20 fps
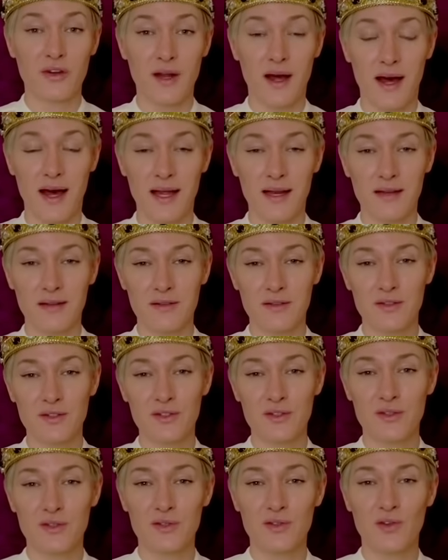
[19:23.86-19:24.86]

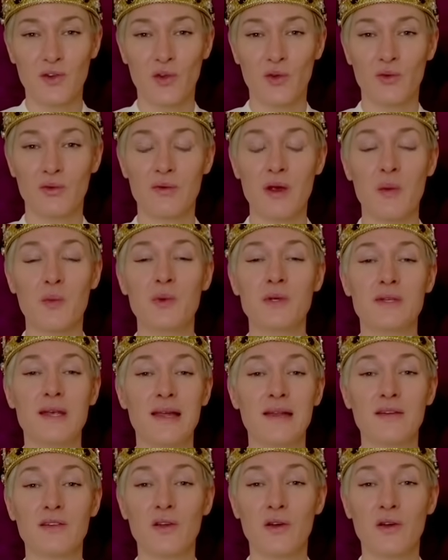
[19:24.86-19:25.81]
Ireland to represent